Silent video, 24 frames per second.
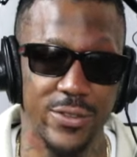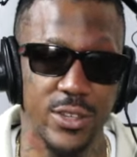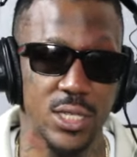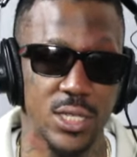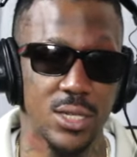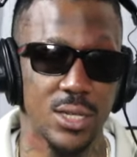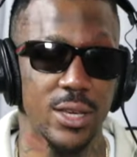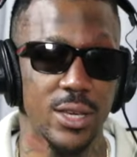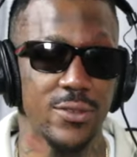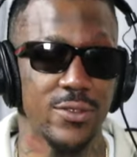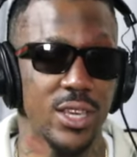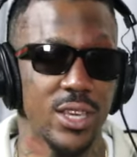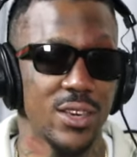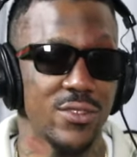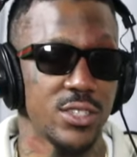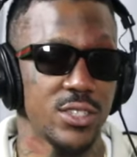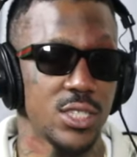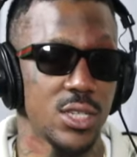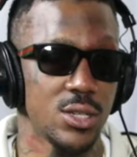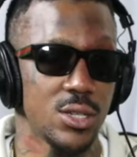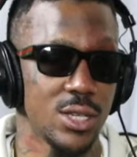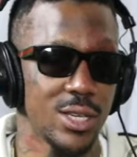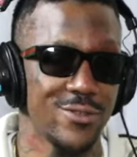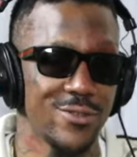give
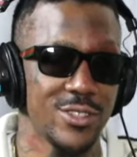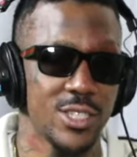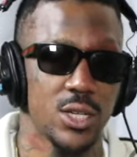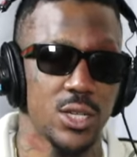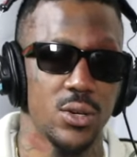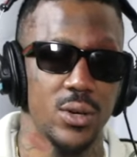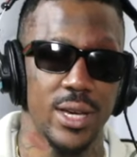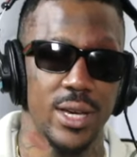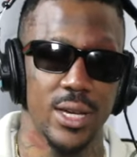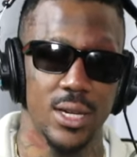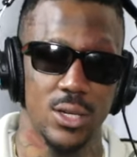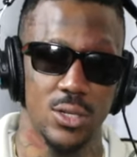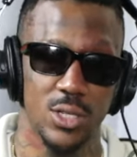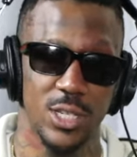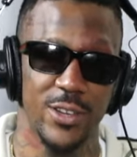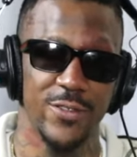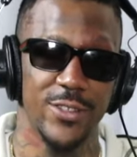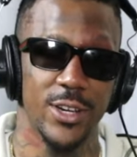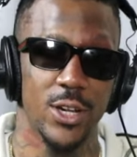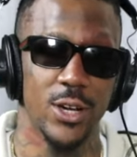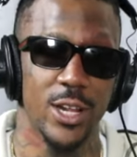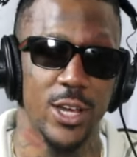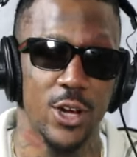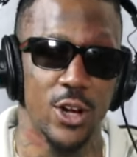us your handles
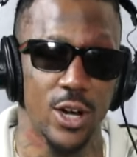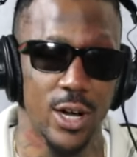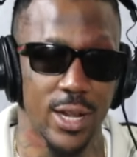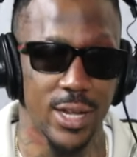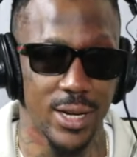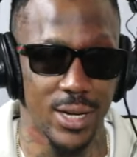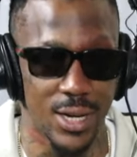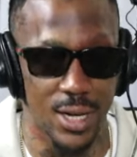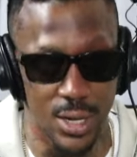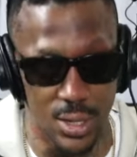even though they already